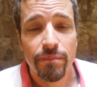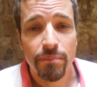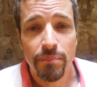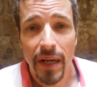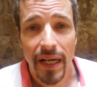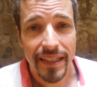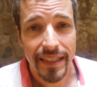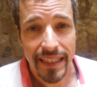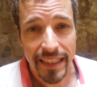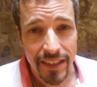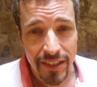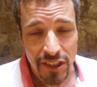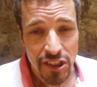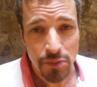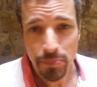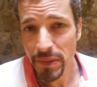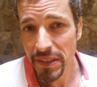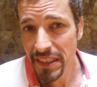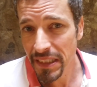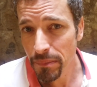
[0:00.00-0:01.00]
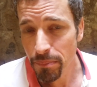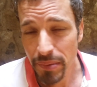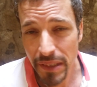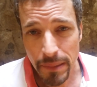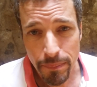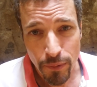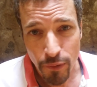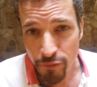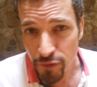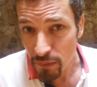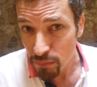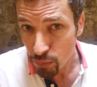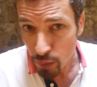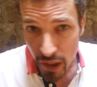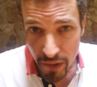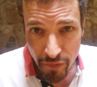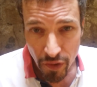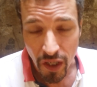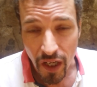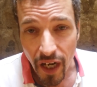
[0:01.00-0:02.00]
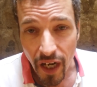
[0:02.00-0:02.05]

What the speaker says: English-speaking people from whatever